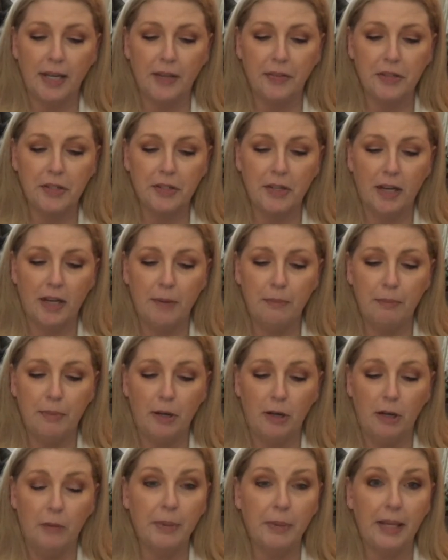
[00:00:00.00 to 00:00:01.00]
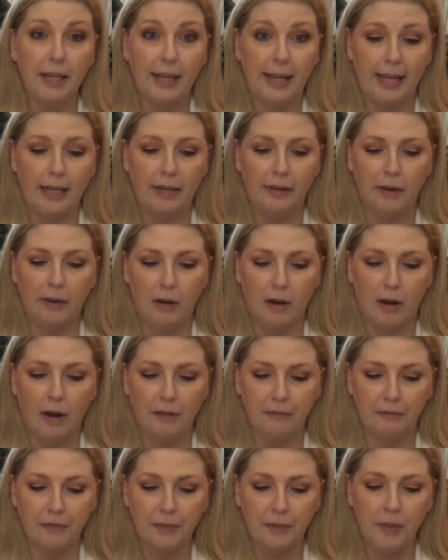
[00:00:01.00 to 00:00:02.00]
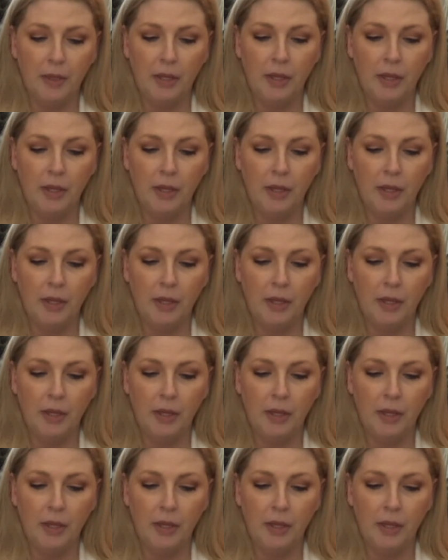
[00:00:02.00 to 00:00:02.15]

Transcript: at the time palm can hand off.